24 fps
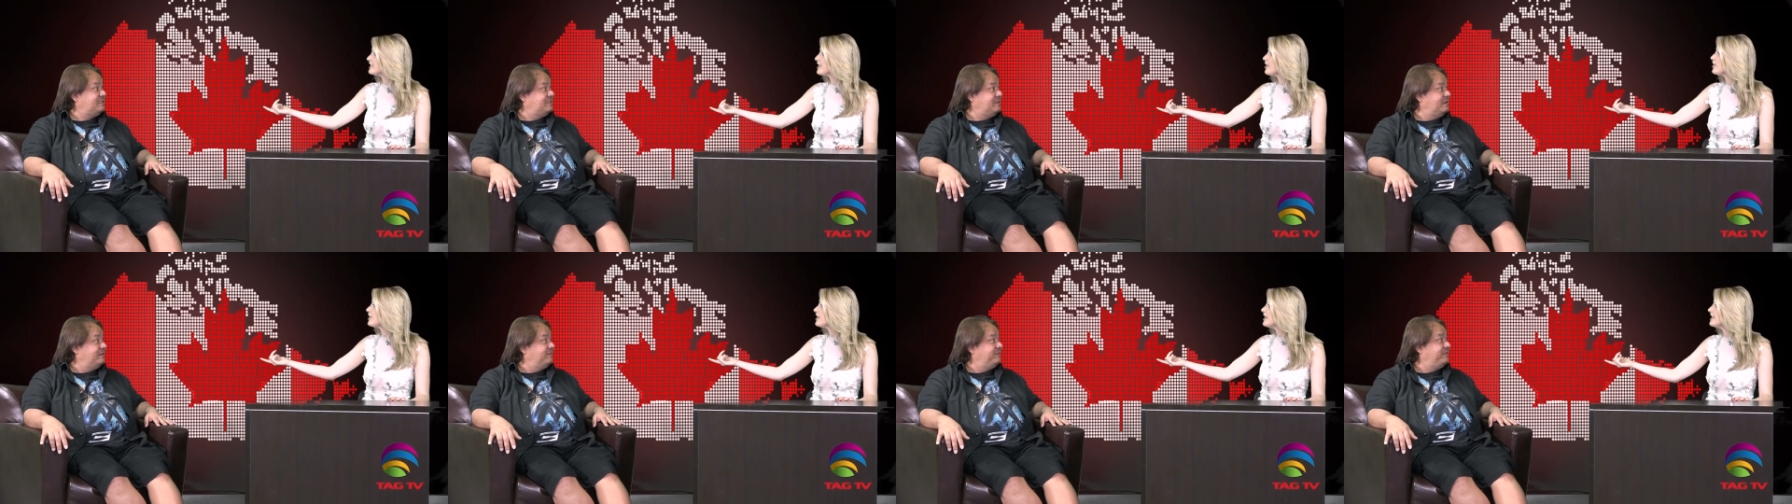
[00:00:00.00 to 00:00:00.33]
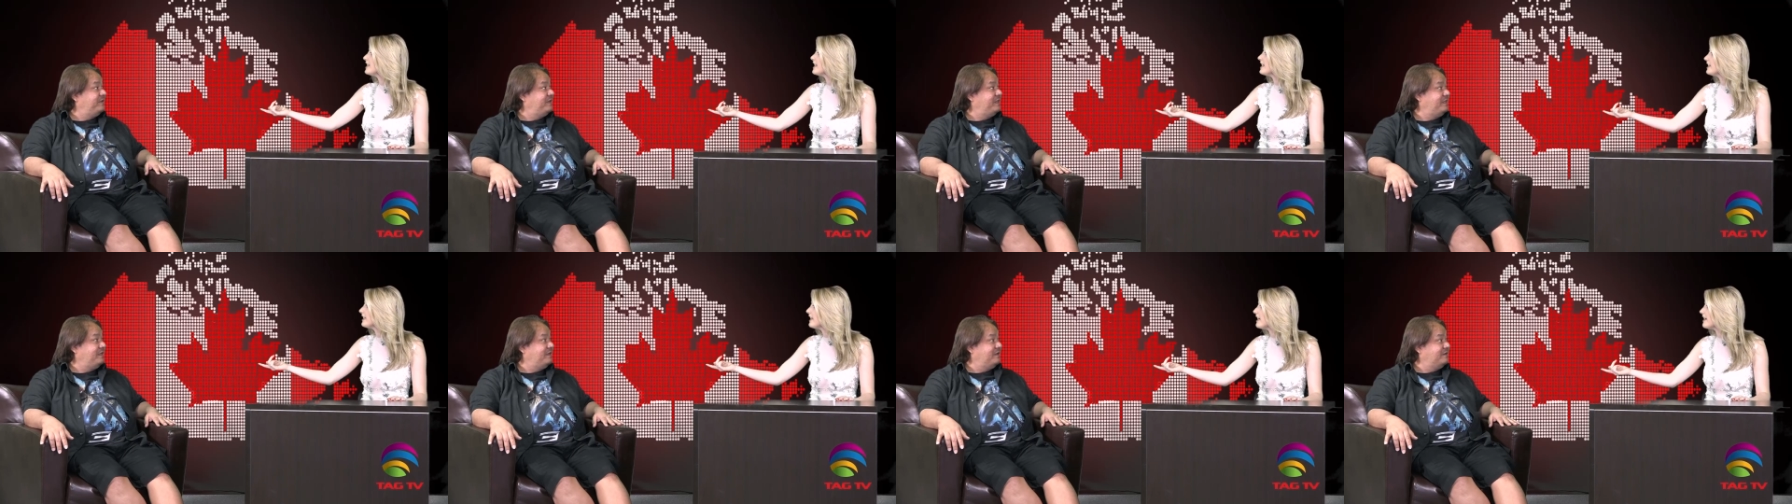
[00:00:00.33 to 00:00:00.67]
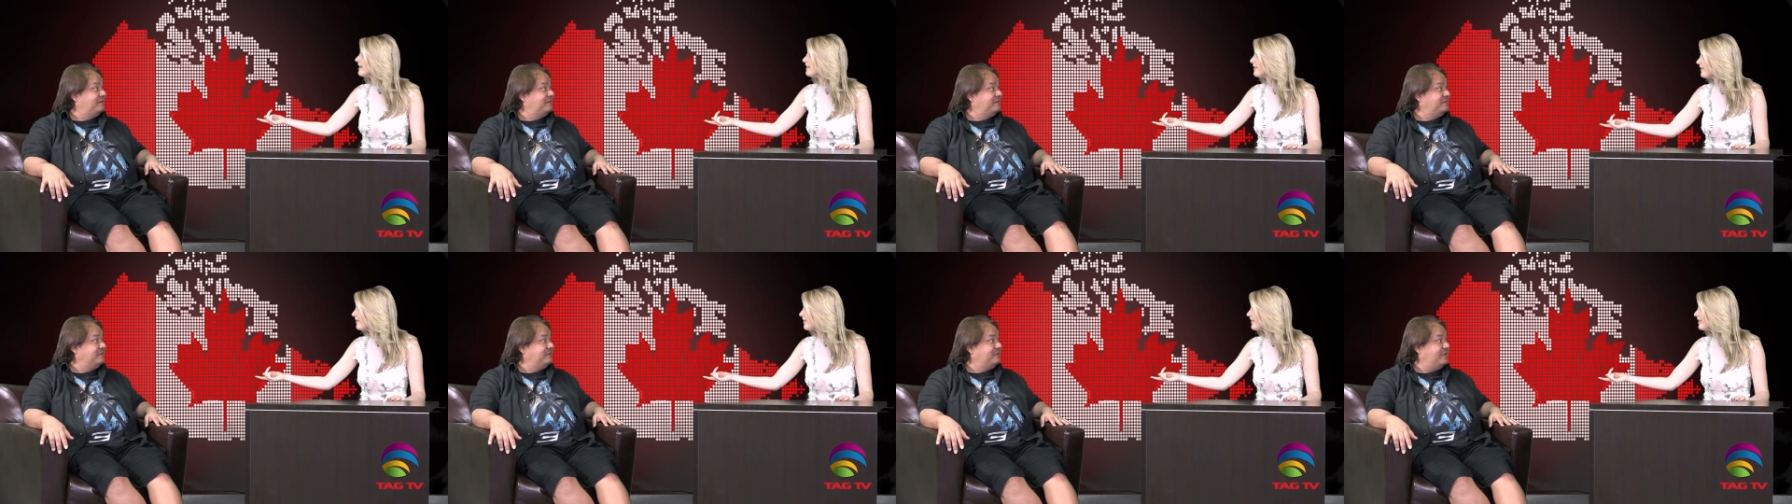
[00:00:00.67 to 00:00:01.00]
Saturday Night
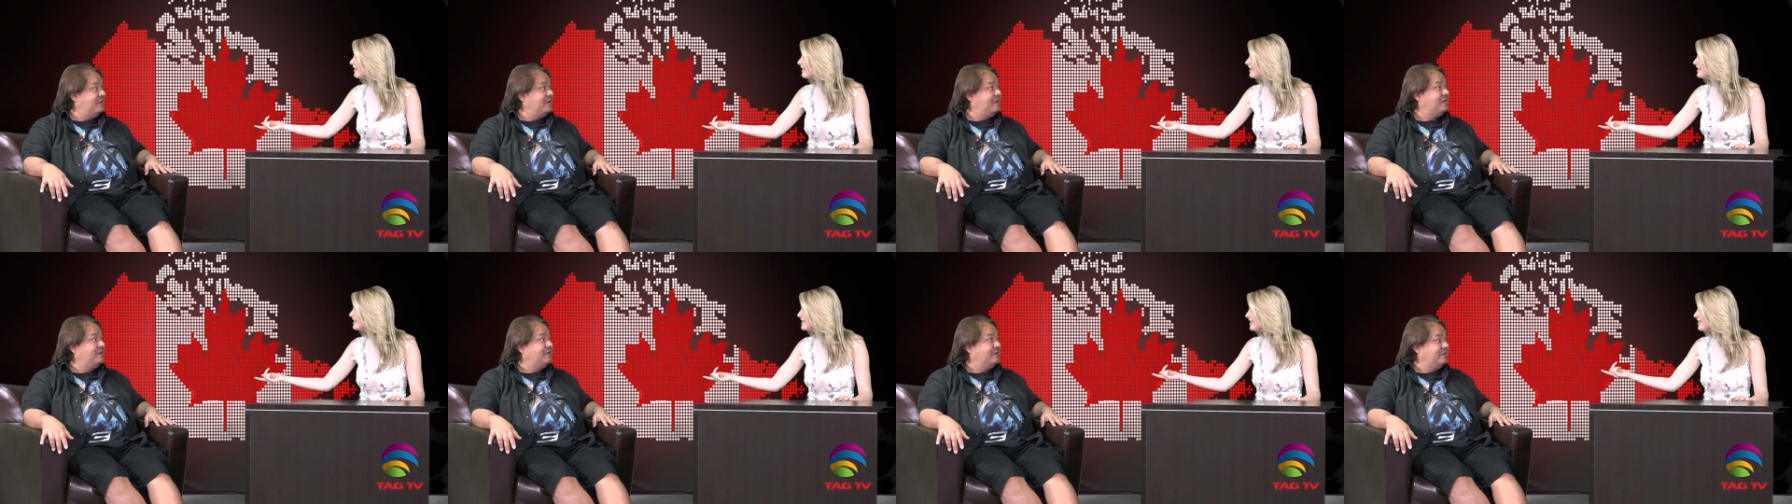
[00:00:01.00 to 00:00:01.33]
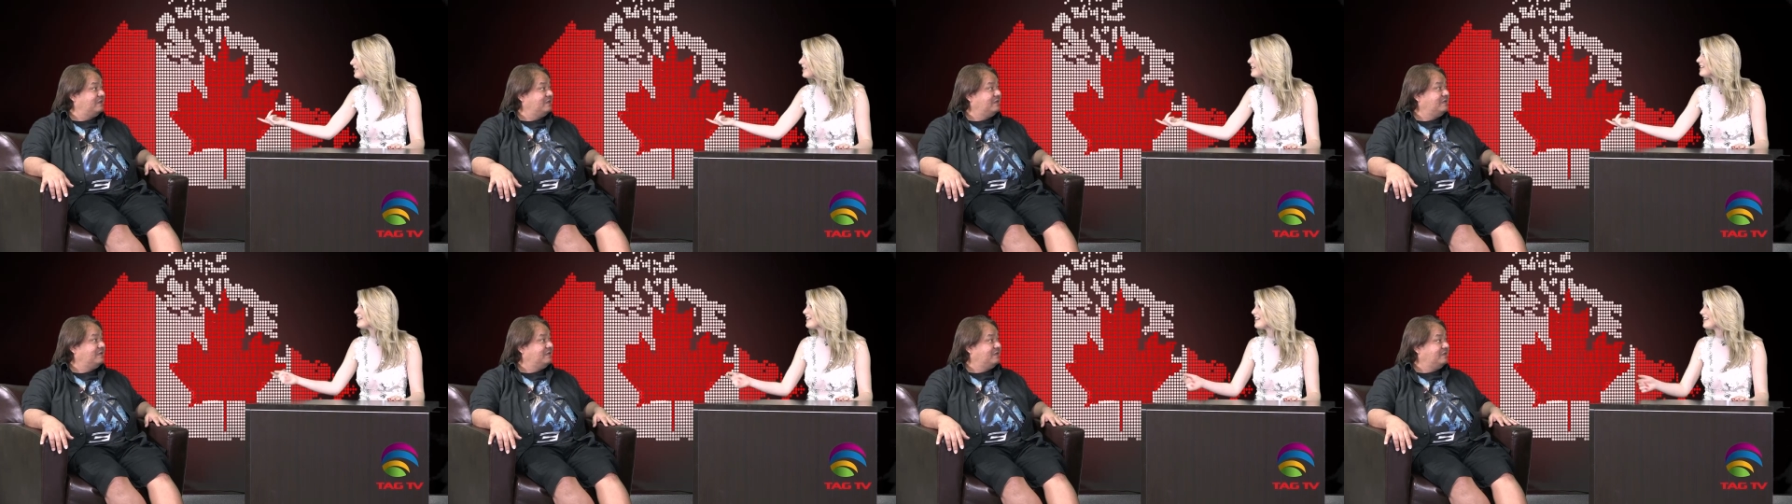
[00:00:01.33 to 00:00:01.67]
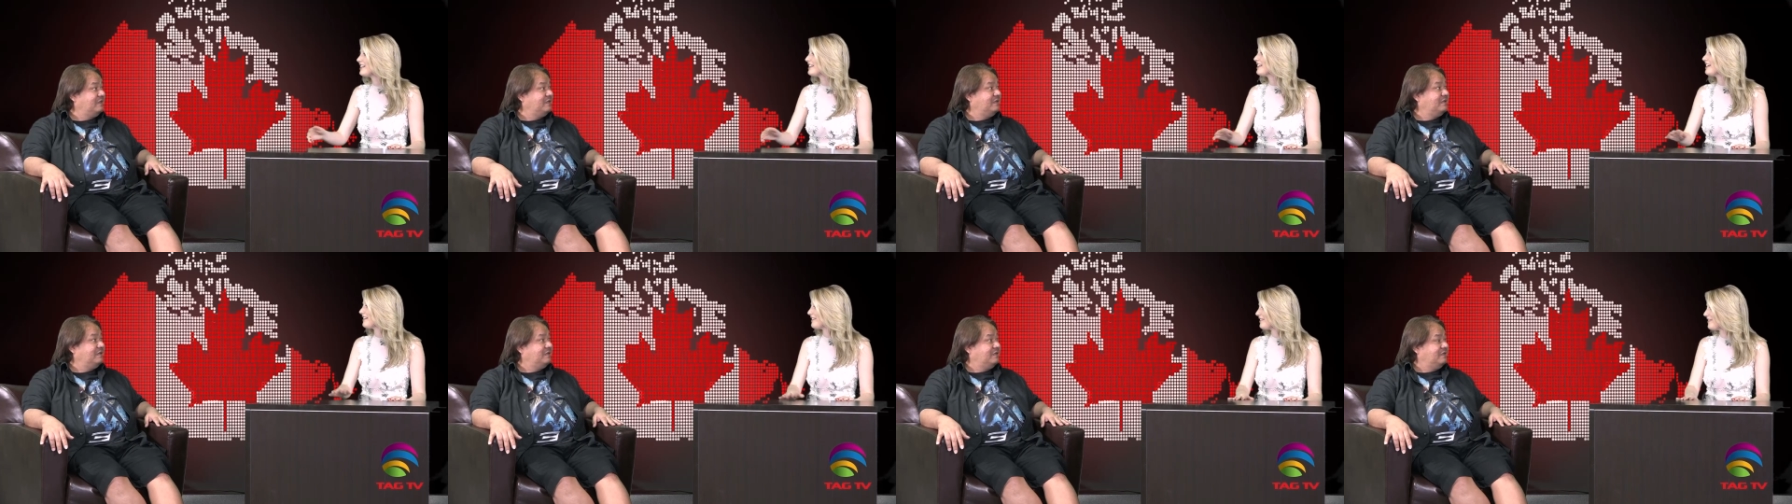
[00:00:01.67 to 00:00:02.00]
Live. Yeah. Saturday
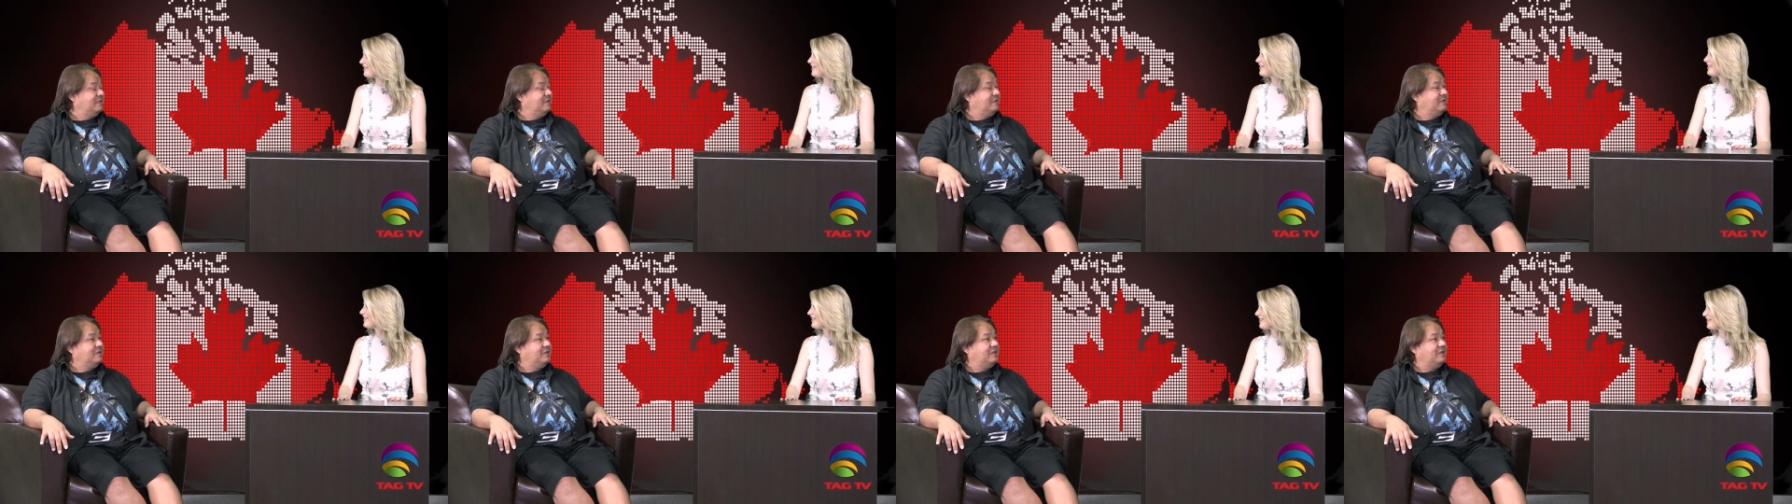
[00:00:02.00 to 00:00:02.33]
Night Live.